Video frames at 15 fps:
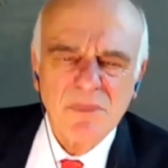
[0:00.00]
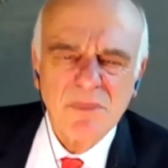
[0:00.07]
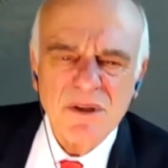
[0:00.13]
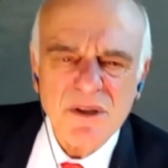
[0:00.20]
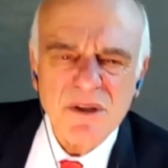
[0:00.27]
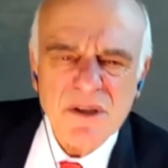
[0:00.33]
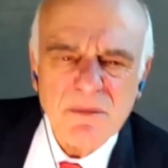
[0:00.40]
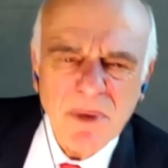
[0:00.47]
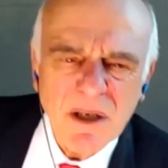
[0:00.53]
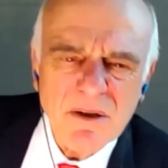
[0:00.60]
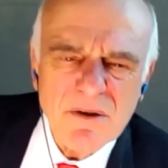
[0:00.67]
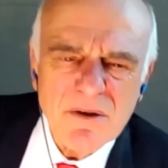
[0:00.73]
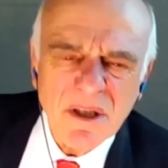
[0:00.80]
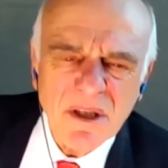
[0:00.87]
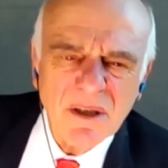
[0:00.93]
But just
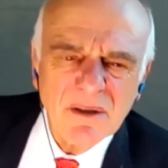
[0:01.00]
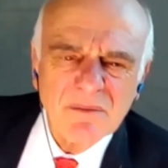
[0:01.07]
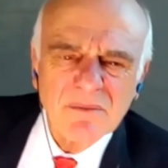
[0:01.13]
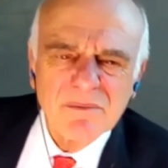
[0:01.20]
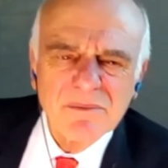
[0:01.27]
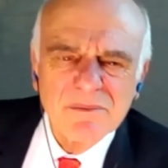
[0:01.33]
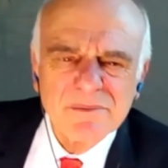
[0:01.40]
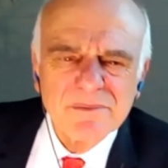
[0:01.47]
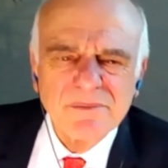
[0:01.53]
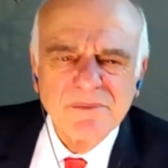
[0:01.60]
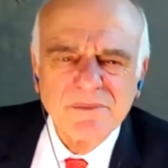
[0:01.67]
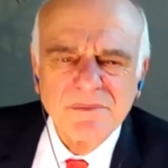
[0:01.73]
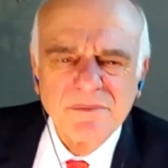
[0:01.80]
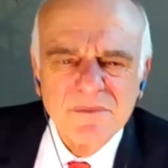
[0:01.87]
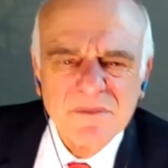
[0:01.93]
supposing
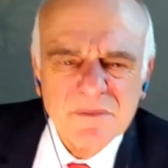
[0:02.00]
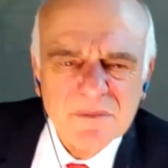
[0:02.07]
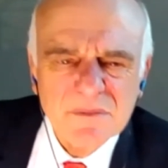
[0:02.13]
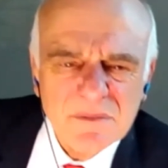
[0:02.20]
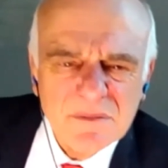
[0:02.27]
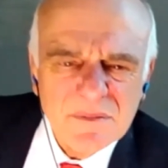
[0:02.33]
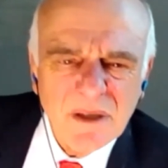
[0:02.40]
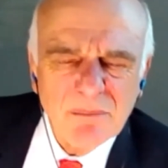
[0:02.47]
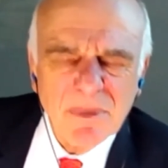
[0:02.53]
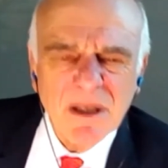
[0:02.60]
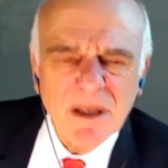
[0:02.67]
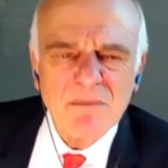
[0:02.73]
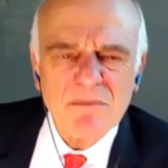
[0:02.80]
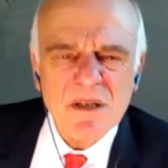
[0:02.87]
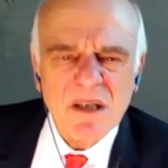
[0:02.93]
it
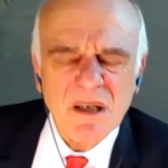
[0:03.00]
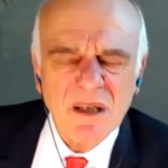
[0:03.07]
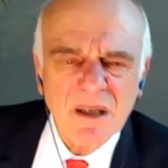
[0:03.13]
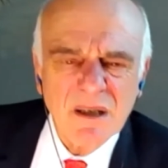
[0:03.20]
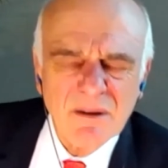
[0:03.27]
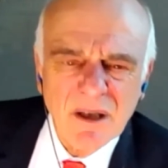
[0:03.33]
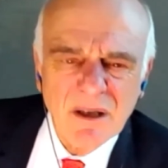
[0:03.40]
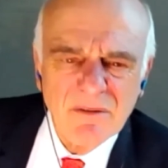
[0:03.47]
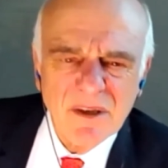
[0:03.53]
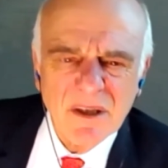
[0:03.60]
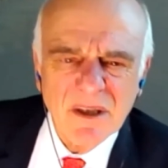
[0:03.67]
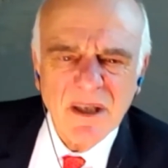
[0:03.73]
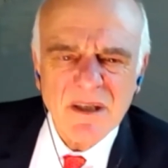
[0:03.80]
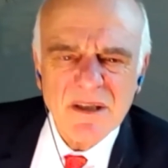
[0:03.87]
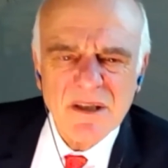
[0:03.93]
becomes clear over the
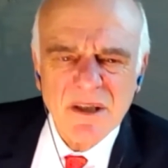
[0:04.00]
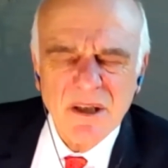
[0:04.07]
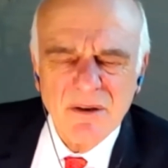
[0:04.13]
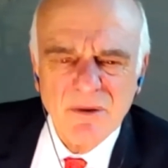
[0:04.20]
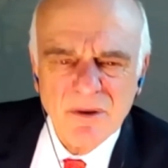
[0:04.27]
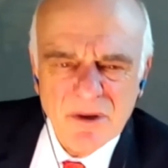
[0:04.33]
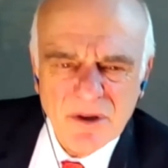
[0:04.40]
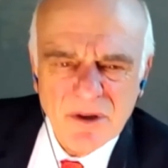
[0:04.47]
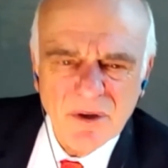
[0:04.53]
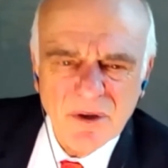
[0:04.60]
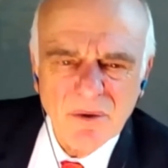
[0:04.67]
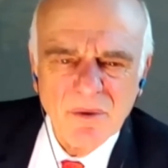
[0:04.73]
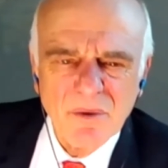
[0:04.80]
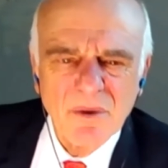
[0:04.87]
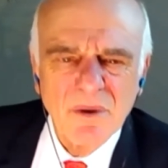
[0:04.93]
next year or
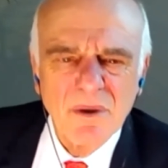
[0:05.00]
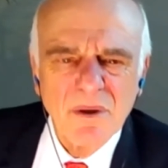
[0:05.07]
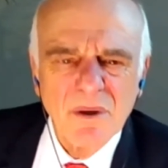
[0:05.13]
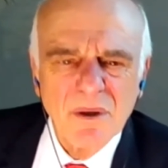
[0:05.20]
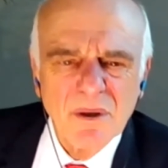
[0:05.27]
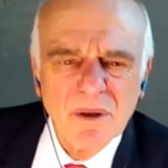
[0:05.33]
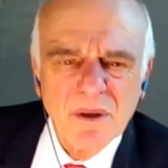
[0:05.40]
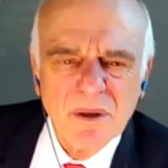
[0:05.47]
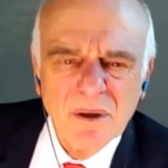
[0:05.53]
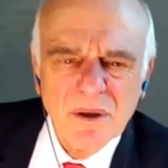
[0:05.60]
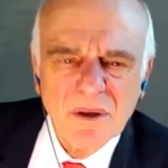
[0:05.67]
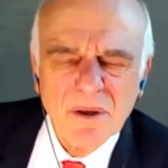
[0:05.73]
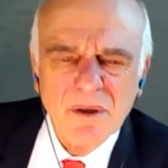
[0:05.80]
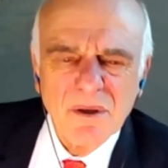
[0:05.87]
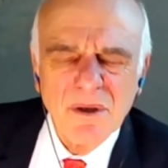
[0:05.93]
two
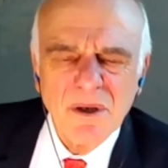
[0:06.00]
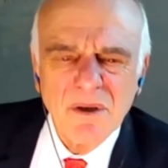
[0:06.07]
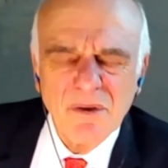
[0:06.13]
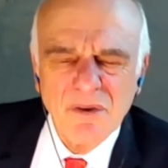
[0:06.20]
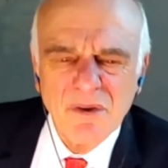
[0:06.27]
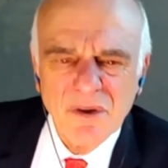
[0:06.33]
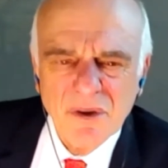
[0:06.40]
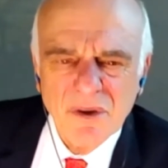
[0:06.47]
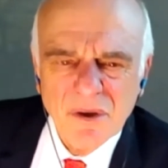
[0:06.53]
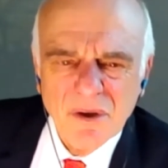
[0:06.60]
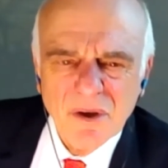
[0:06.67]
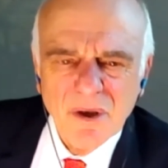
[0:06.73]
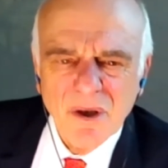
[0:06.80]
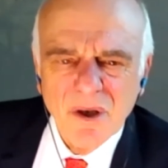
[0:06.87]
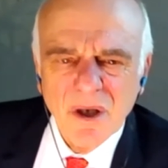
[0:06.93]
that
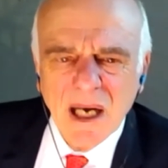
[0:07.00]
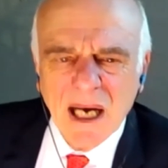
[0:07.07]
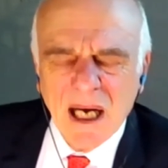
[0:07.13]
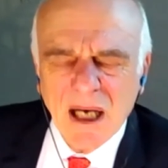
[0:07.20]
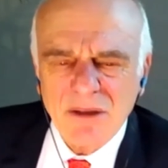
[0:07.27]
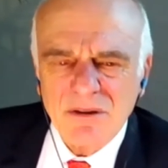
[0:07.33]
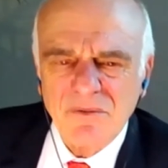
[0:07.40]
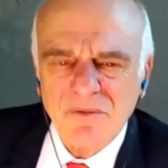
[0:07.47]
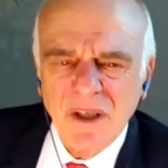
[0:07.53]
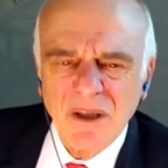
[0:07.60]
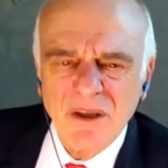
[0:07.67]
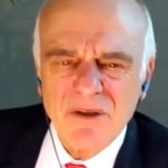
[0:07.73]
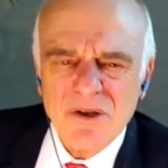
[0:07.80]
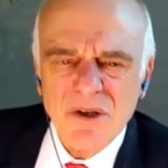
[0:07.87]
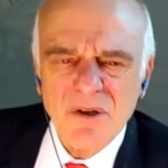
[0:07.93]
out of
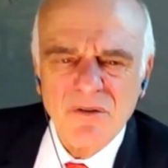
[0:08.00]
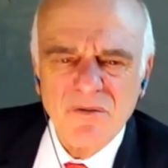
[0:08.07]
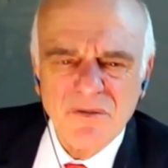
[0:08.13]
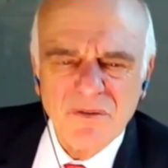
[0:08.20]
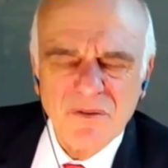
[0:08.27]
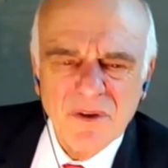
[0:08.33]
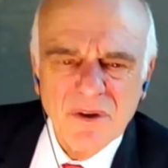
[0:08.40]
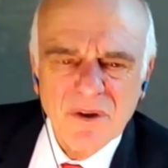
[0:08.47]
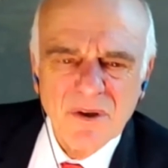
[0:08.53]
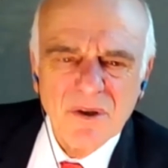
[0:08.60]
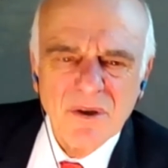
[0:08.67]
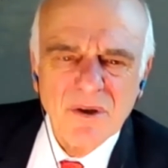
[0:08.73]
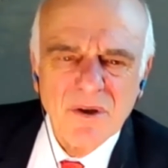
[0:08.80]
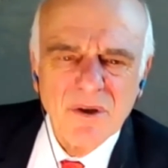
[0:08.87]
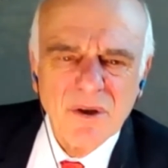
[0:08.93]
those who've
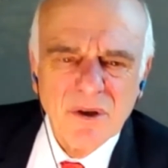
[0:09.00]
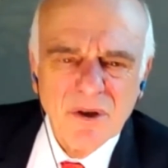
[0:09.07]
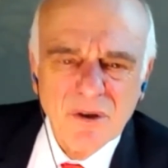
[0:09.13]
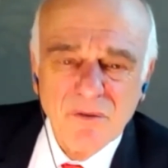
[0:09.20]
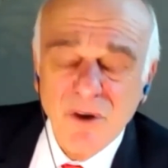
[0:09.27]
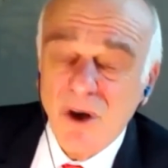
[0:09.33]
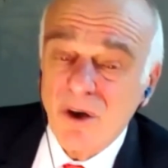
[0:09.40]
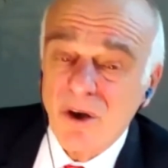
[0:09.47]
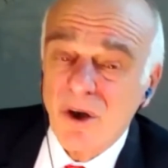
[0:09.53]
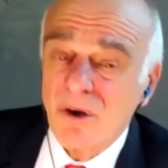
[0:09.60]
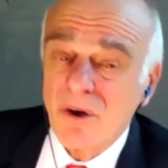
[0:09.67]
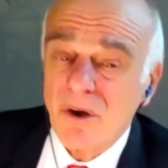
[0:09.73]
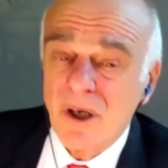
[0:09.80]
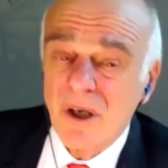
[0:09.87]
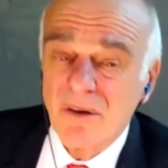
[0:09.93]
got
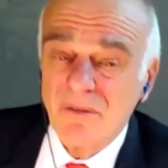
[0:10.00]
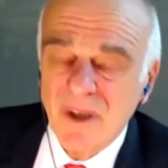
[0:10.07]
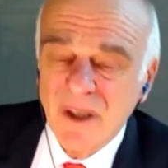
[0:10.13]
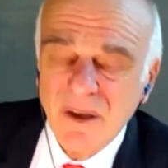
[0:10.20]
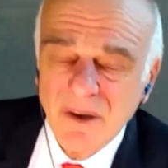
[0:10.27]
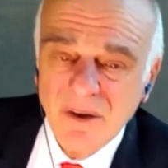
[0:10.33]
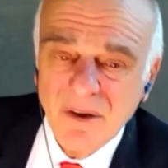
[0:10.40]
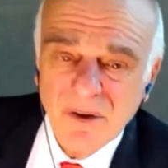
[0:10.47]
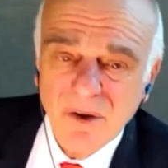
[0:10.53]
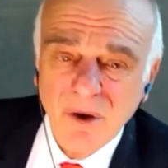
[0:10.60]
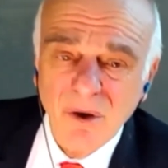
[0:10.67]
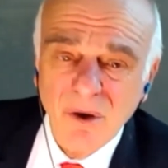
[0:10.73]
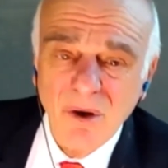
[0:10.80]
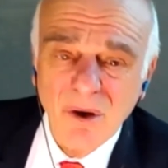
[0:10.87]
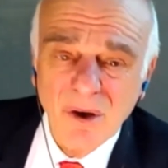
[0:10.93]
long COVID
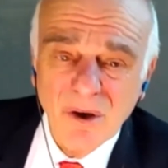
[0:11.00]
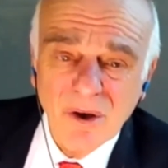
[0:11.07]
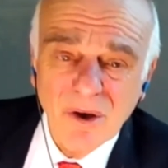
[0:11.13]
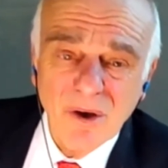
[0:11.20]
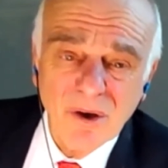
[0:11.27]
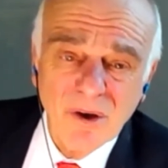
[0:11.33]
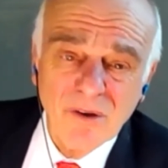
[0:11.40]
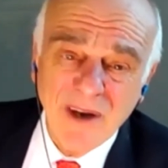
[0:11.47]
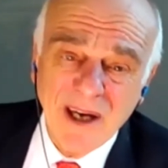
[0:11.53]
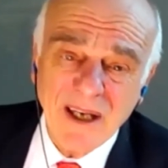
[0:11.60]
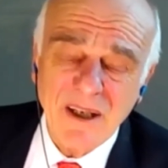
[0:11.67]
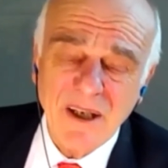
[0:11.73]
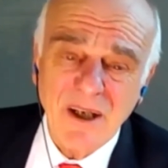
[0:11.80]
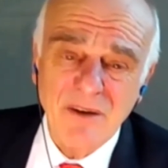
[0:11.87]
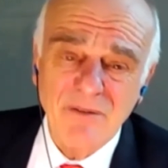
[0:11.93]
or who've
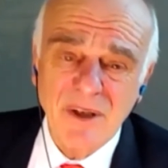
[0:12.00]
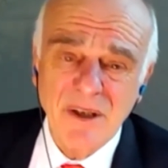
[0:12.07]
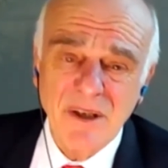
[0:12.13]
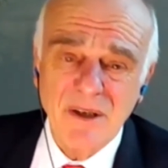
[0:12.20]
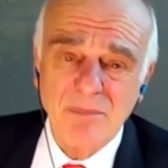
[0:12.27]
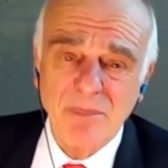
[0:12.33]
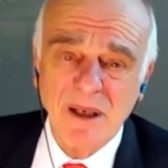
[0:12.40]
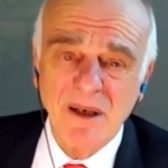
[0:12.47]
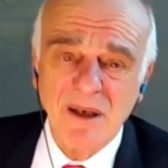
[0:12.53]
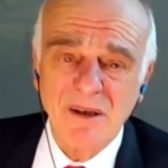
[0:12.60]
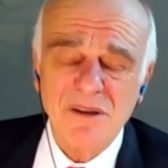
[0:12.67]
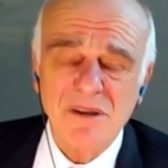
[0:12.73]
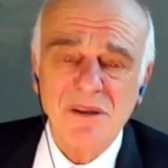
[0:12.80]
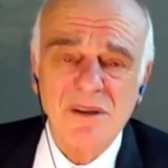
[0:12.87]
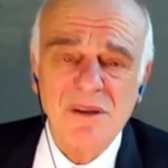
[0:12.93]
had COVID in the
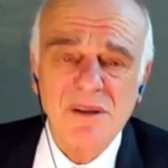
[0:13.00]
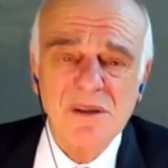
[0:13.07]
past,